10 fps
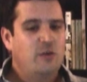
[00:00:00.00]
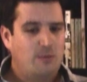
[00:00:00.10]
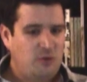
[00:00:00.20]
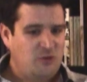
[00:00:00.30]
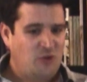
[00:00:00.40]

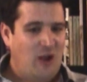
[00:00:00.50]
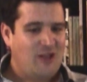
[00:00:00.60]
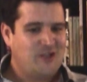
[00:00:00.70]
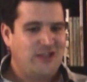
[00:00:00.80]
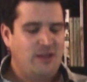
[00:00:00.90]

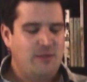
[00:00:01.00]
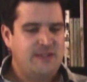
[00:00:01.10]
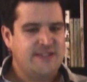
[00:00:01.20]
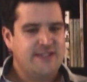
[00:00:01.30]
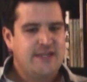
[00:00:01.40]
cryptozoology
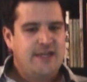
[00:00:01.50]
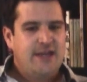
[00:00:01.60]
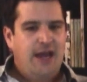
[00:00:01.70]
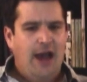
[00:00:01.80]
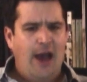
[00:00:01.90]
elements.
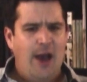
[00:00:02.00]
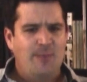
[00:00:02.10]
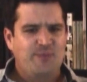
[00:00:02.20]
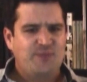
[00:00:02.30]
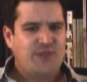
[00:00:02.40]

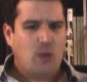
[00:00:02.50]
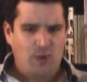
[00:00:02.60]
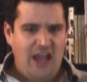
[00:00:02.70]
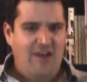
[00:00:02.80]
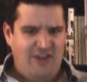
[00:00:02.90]
Um,
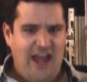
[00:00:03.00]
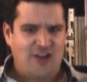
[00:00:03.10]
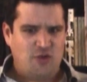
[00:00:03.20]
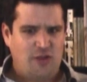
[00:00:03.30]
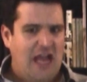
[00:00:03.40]
we have an
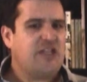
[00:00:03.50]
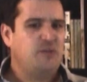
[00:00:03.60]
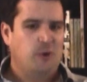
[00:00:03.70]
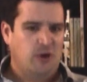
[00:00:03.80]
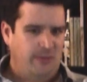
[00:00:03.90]
actual
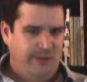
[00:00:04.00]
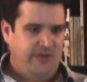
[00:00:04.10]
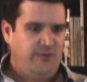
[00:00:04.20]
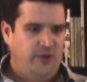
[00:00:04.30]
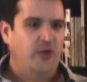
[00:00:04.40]
expert on
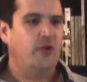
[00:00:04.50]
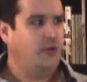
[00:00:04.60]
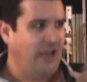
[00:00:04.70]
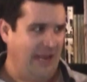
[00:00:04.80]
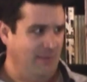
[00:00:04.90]
Bigfoot
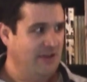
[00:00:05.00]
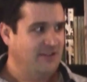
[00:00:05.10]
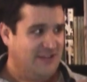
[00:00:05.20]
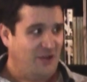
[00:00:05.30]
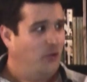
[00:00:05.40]
who came
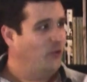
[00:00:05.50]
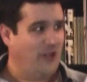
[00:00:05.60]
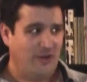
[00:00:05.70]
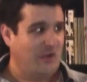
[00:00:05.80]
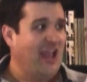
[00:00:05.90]
and did a whole
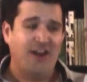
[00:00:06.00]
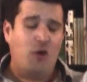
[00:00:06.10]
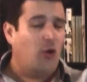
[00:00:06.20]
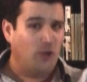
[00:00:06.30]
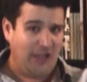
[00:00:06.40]
like we had
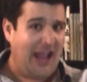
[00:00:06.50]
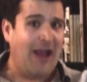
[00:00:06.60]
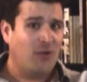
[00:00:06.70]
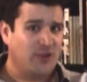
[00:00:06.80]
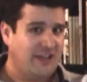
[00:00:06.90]
a whole like
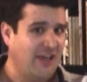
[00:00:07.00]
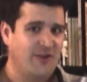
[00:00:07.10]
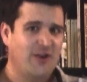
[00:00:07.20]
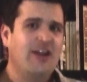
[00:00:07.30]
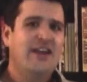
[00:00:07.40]
hour That's
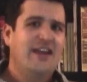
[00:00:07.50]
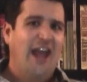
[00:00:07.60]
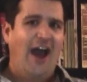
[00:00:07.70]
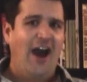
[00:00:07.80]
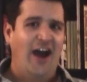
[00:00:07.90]
together,
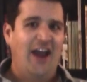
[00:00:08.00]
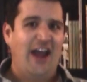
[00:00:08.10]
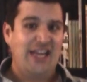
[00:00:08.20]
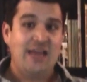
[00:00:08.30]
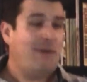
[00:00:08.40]
awesome.
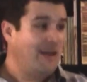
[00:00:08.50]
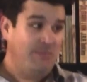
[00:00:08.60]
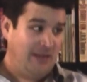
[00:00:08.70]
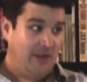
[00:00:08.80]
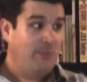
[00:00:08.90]
uh, and he
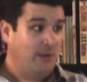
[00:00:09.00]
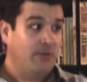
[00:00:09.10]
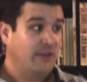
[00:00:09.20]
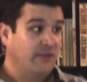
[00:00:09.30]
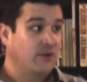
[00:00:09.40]
made me a big
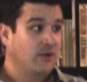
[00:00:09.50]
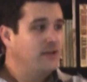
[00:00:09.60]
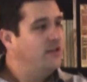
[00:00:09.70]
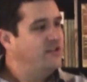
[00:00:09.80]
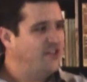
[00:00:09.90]
believer.
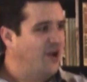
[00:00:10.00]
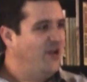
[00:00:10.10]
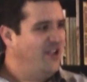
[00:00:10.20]
So